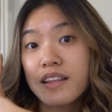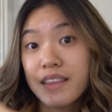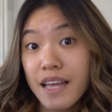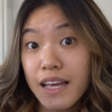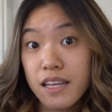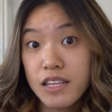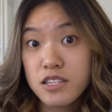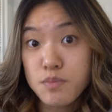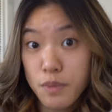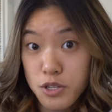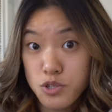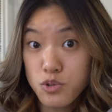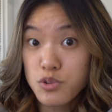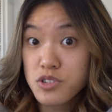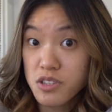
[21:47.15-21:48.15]
That is my
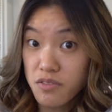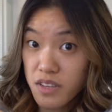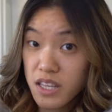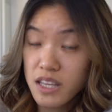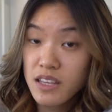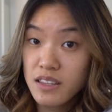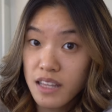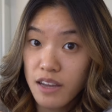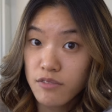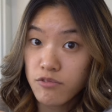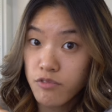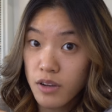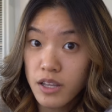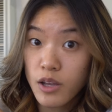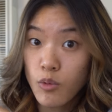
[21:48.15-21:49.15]
source of heat, that
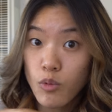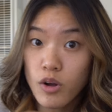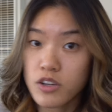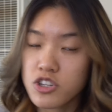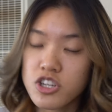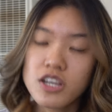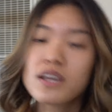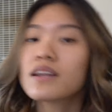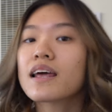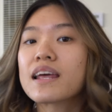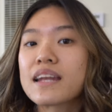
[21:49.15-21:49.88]
fucking wall shit,